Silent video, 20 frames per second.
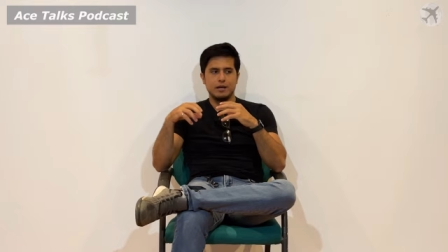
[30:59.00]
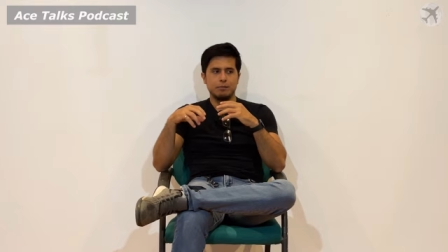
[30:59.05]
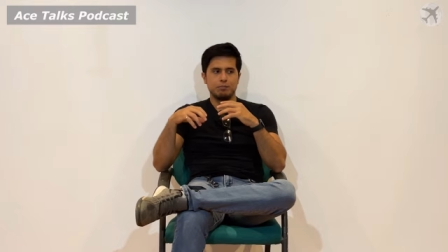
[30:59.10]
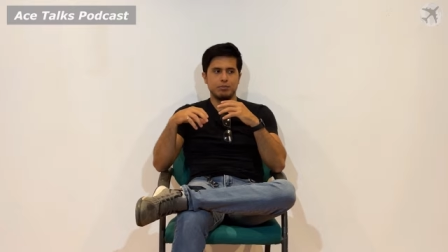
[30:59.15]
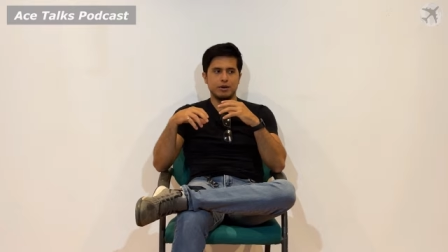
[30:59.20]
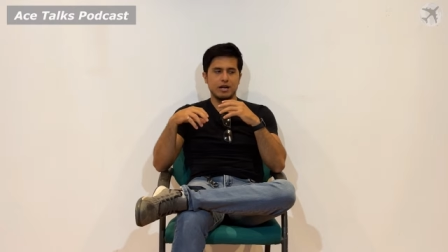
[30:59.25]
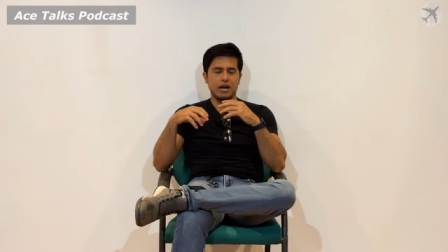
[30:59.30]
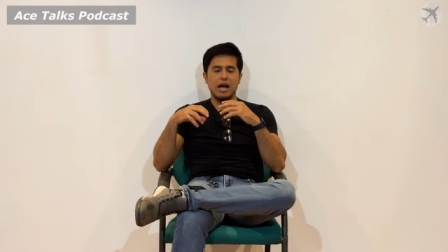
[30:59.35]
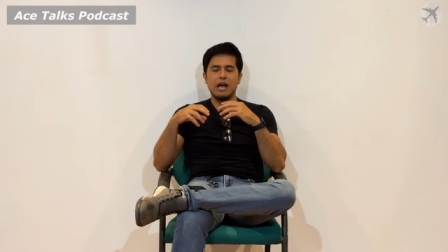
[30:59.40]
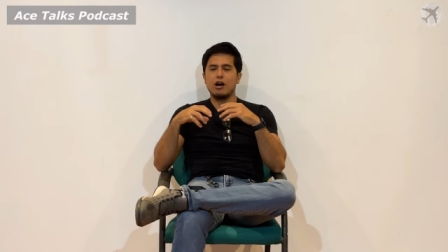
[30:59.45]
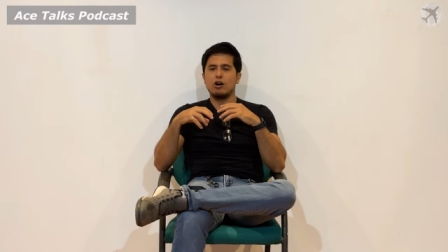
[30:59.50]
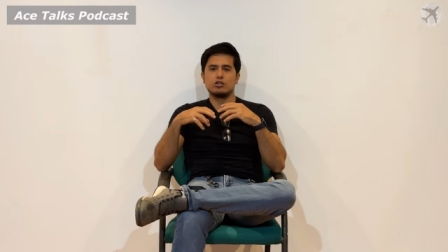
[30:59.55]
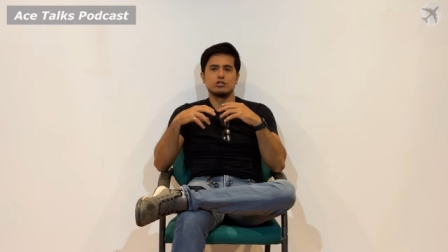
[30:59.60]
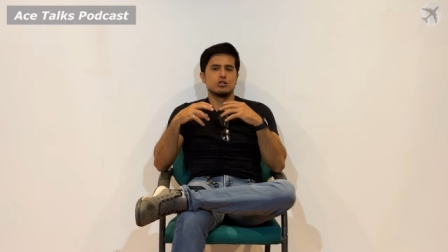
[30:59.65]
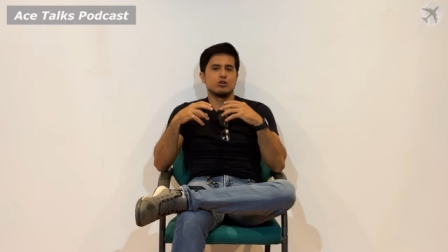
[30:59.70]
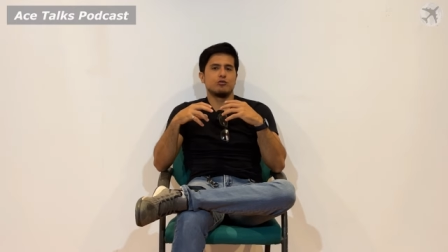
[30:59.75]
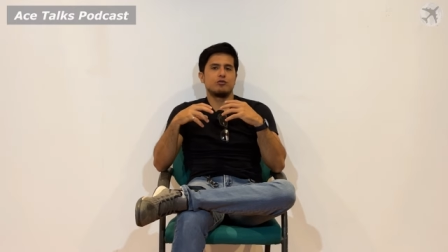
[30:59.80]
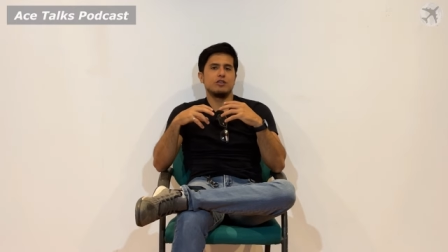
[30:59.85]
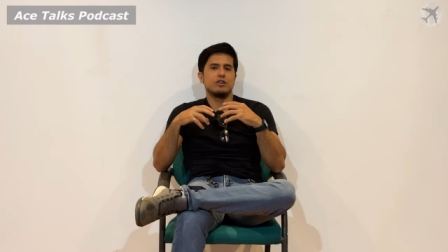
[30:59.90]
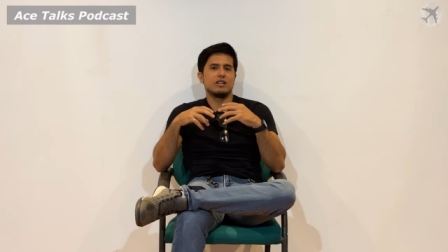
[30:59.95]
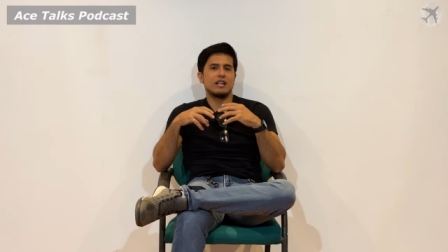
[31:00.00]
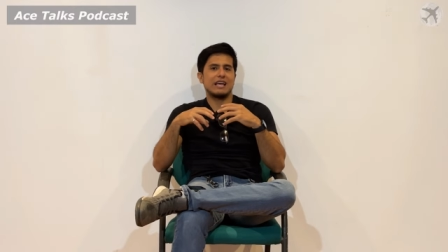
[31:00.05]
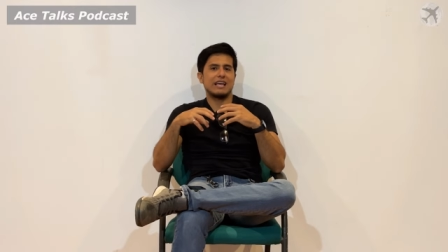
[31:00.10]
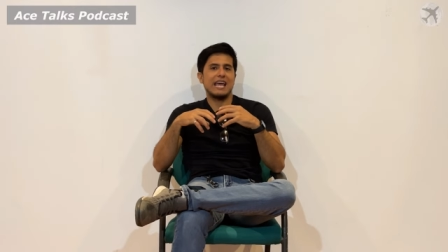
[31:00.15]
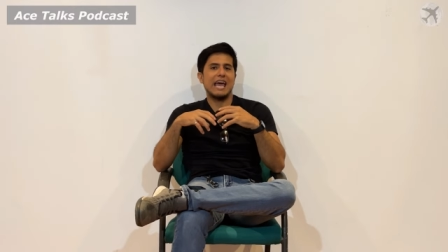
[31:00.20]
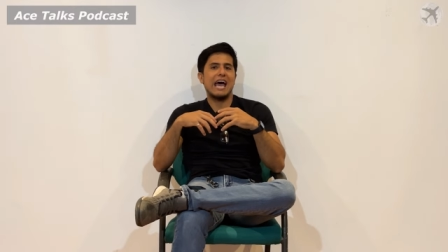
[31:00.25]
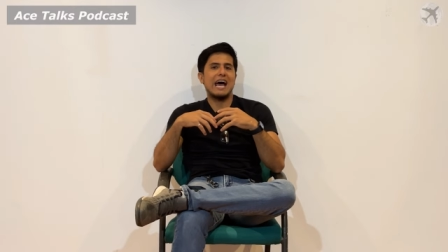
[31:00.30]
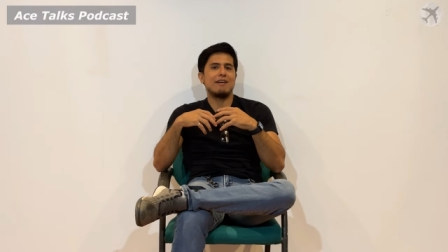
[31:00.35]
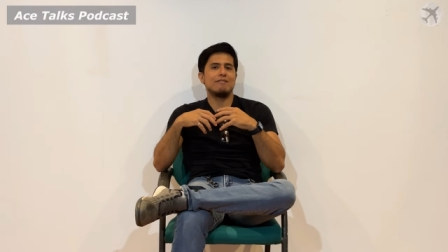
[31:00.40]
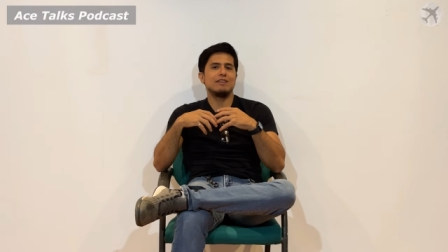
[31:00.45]
But I also feel like
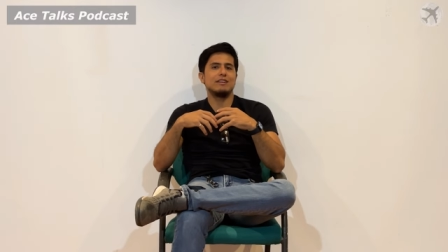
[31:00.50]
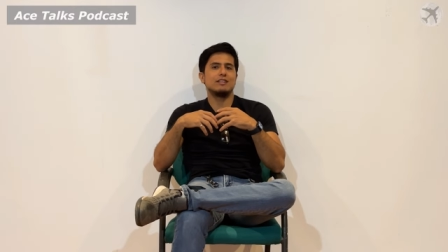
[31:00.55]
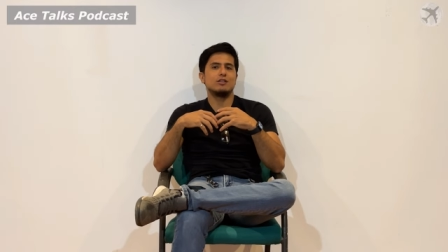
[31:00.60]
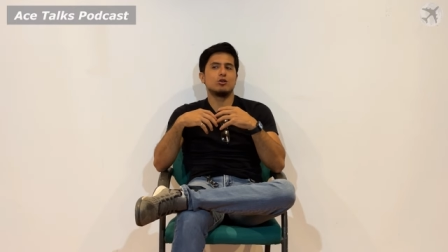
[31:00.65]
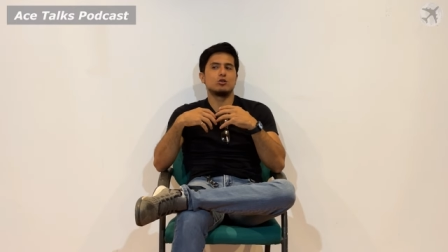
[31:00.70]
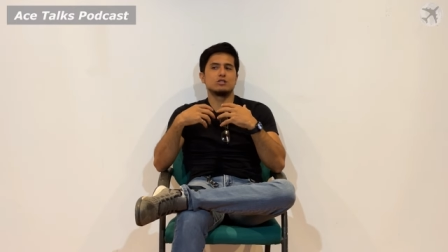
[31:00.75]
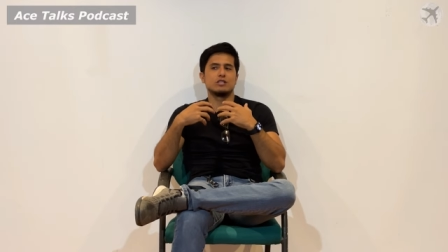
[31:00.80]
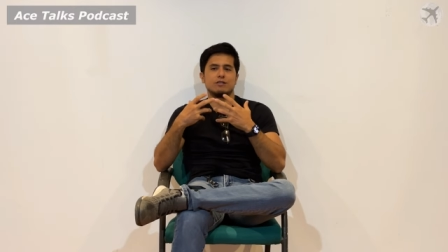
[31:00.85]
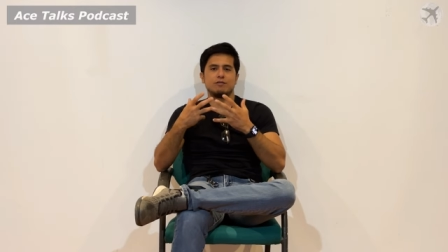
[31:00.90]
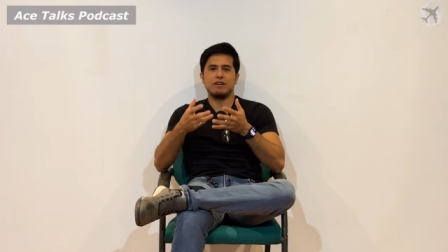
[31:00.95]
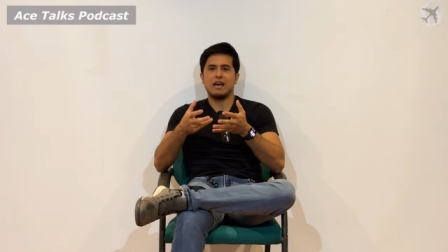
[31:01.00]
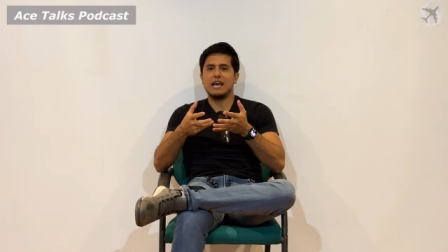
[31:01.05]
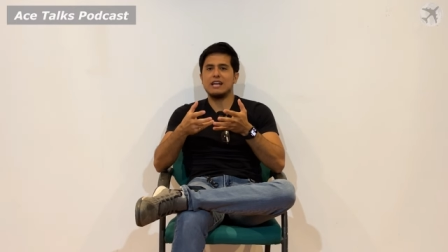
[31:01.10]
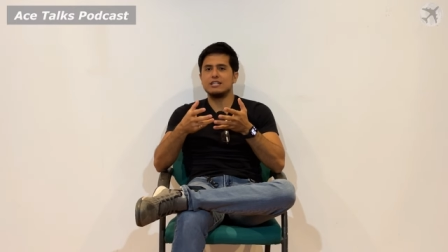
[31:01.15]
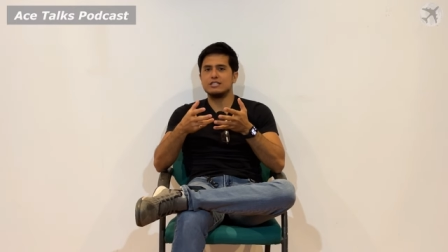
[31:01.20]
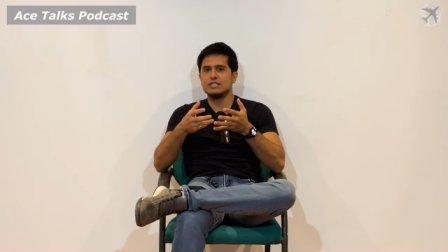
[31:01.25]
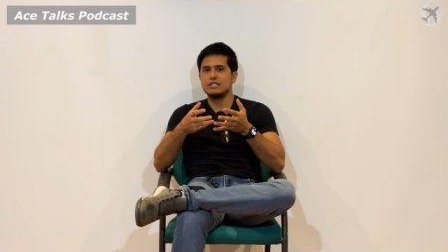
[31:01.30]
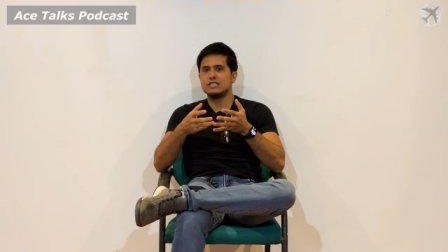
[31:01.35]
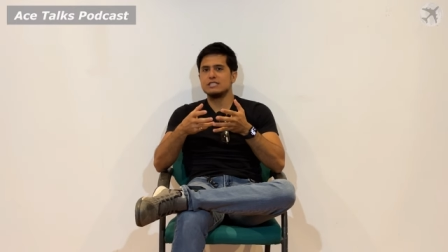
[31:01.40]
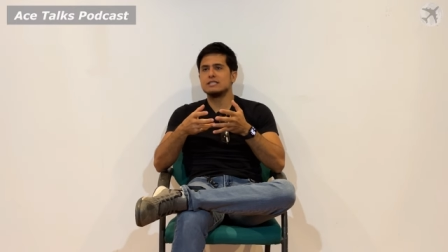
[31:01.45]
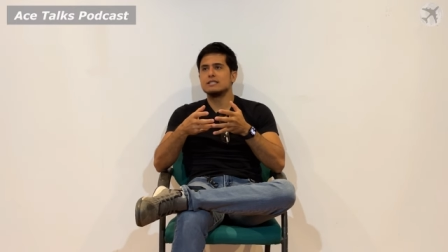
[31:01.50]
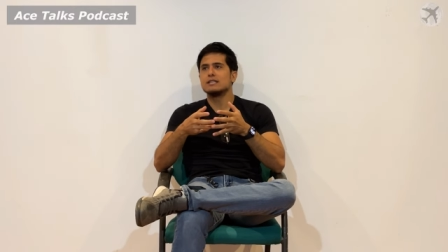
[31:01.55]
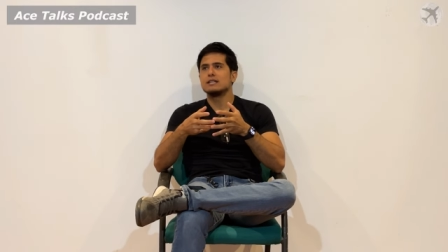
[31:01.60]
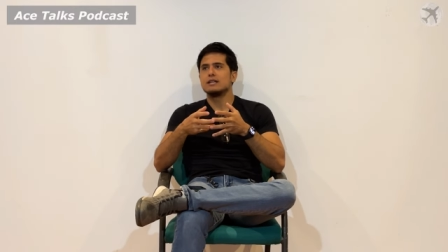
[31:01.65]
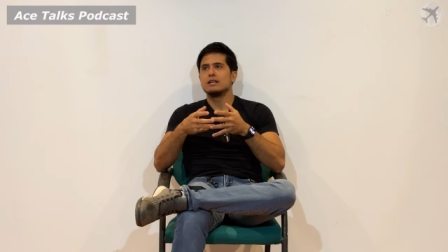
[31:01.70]
having those advantages,